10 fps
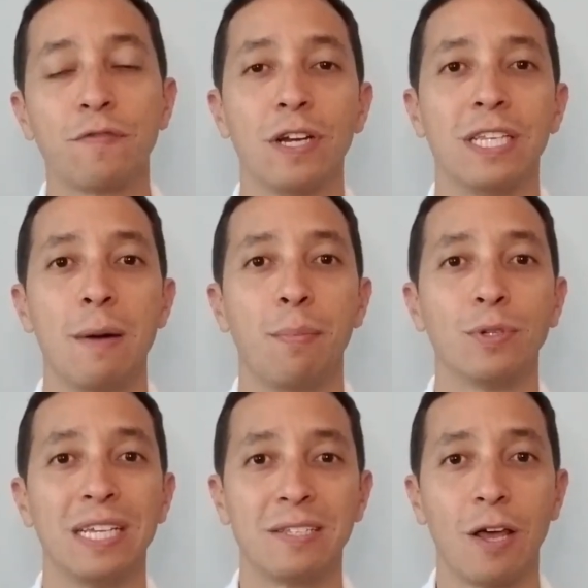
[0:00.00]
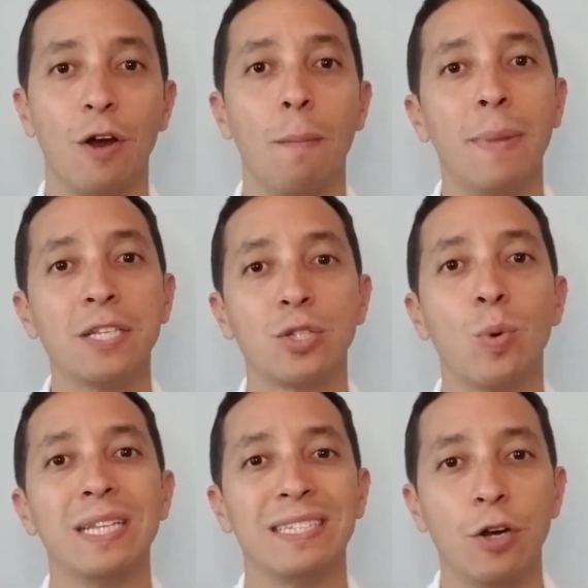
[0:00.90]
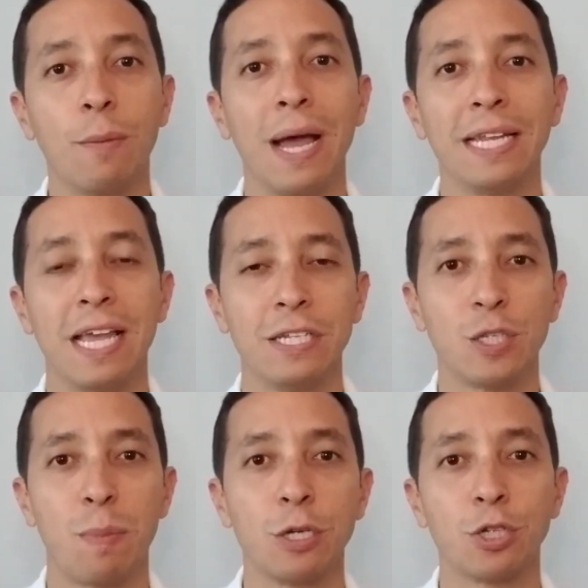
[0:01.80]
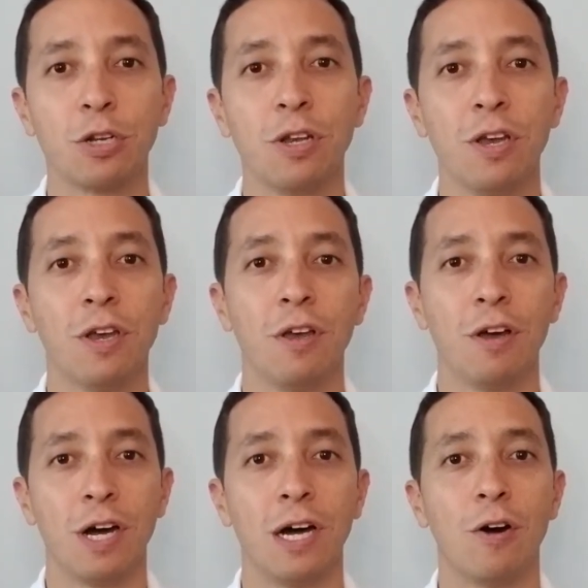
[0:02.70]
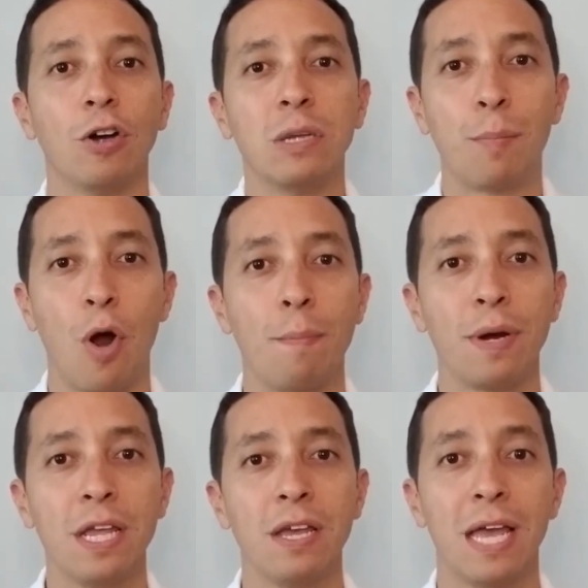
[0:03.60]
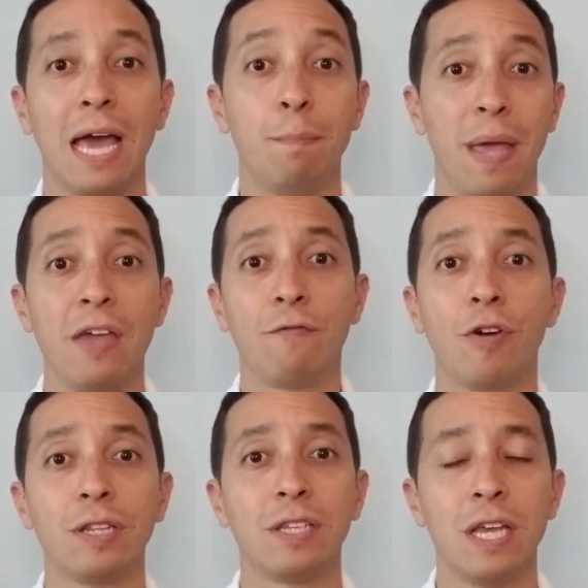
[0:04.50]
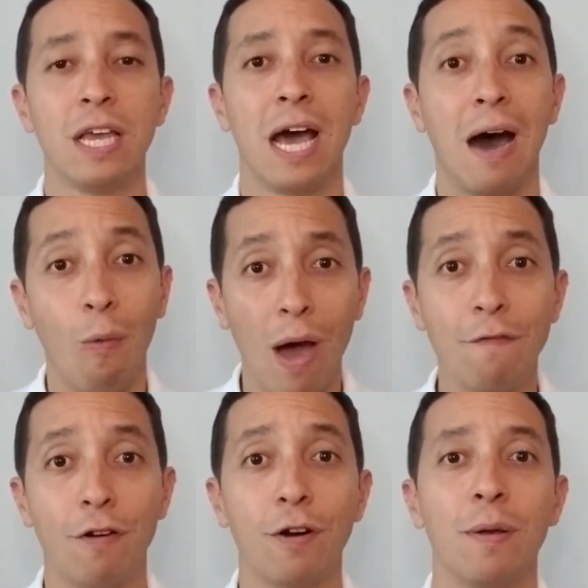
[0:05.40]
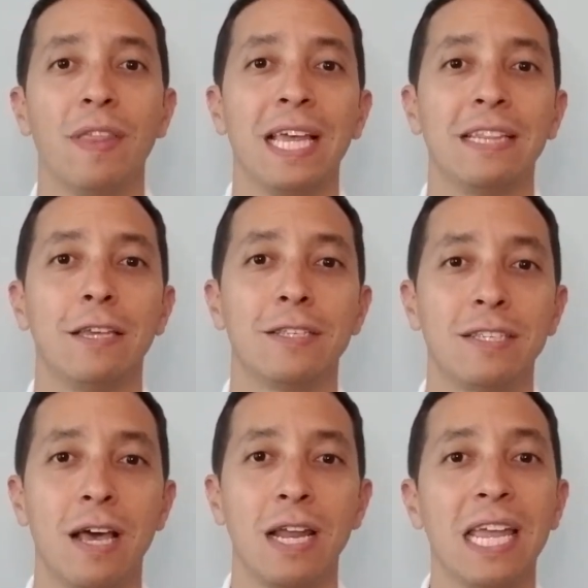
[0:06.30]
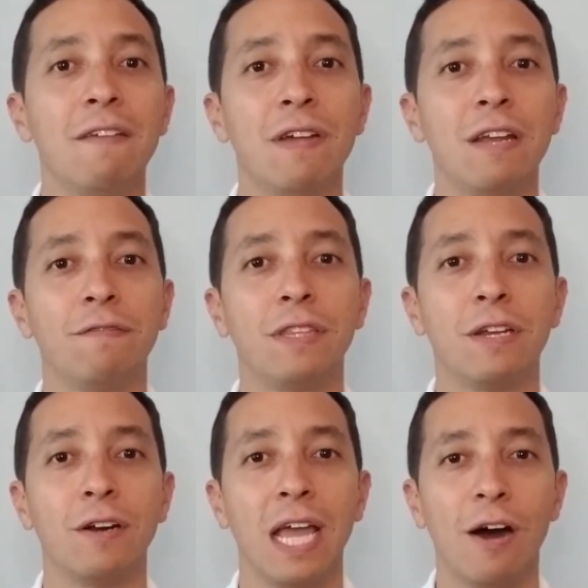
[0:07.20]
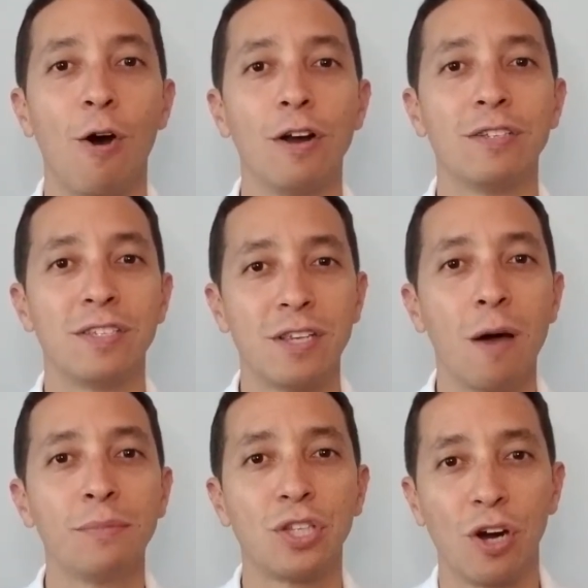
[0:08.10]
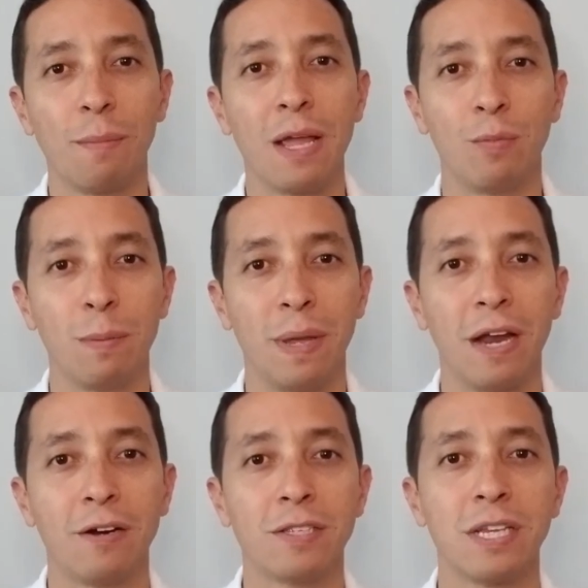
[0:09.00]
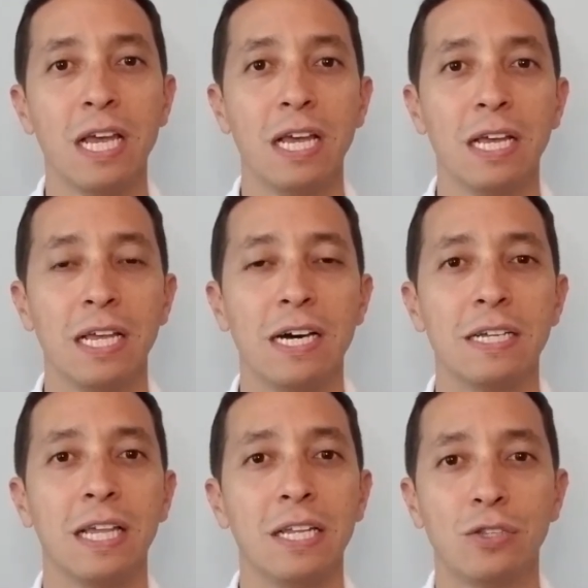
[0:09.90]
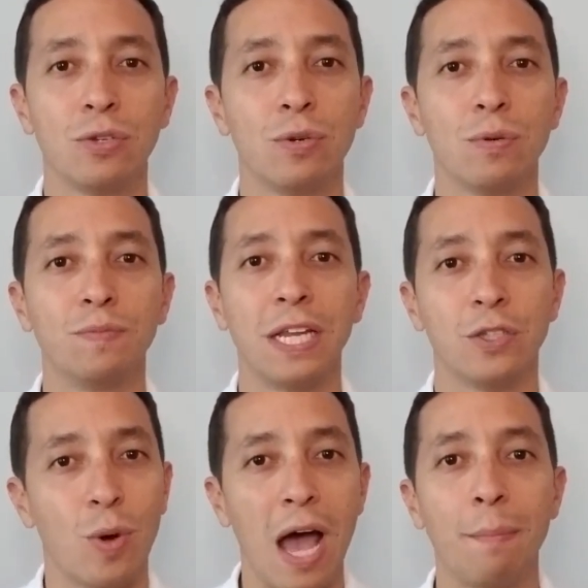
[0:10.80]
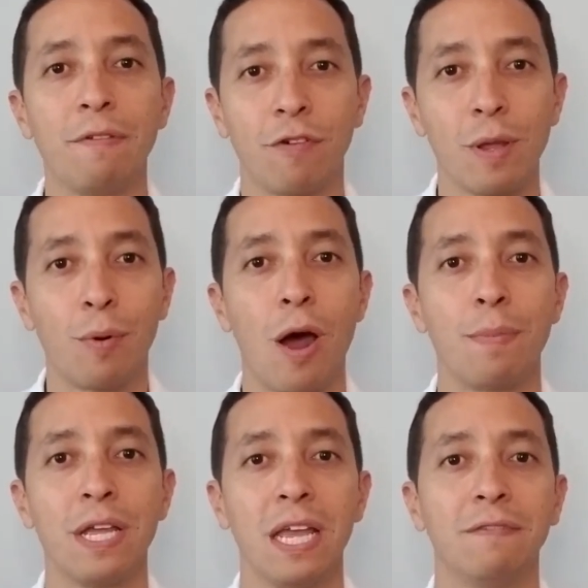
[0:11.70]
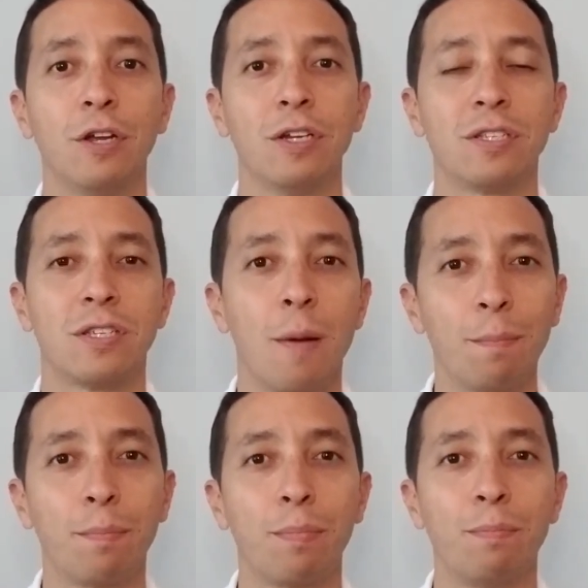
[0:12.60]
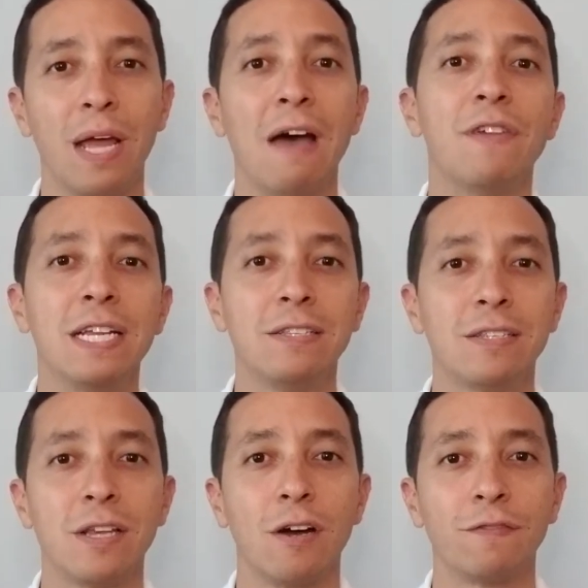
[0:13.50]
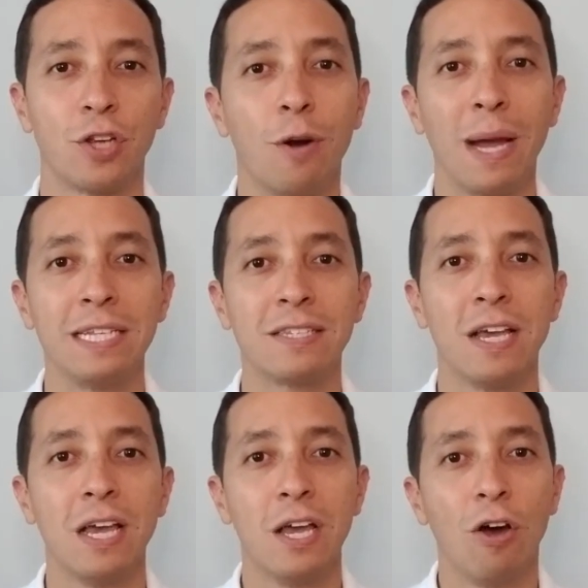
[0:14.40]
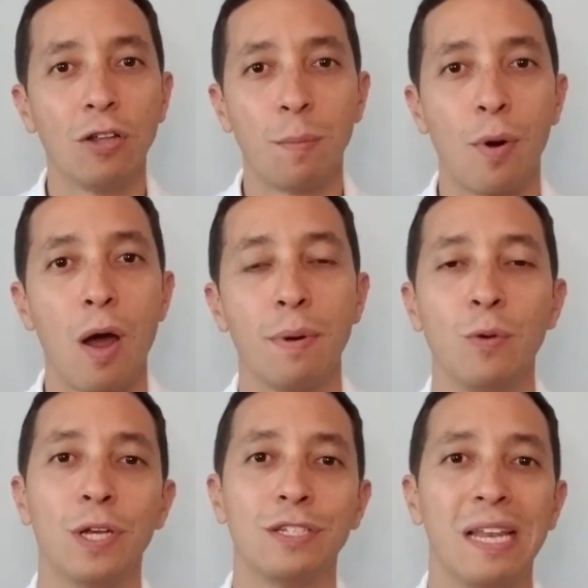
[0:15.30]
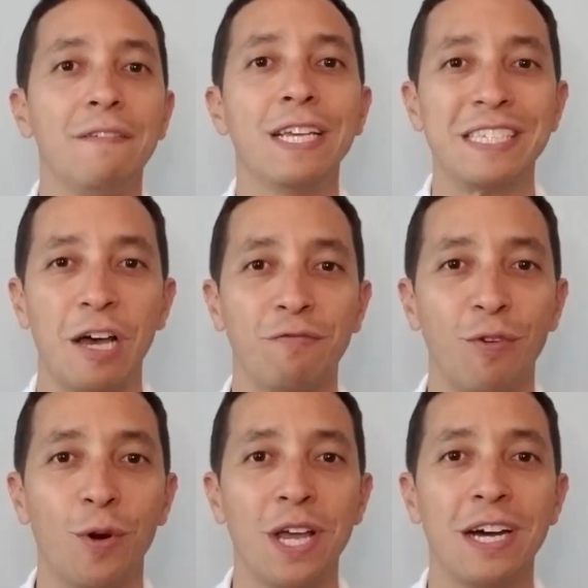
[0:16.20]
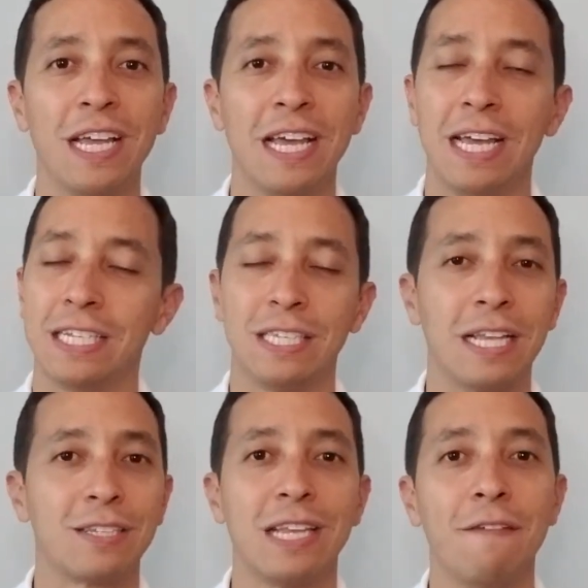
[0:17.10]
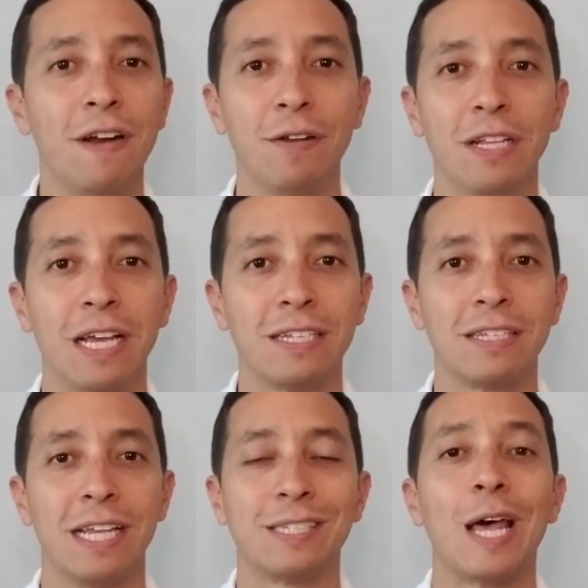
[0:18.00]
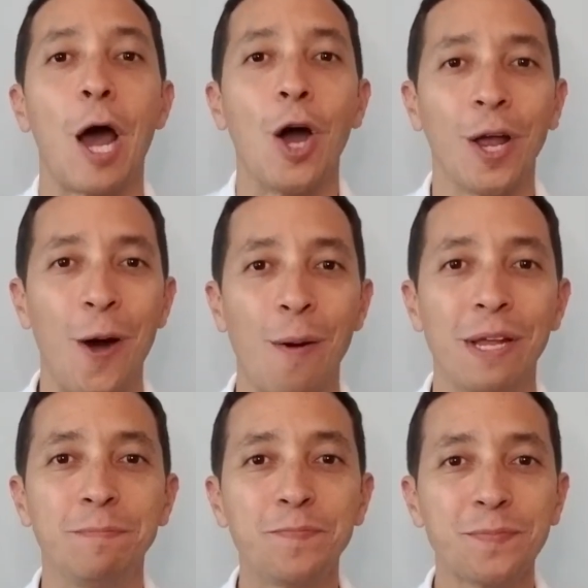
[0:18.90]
For example, the seller must do a termite inspection on the property and pay for it. However, the seller, even if there are some termite repairs that need to happen for the property, if there is some evidence of termites on the property, which living in South Florida, that's not uncommon.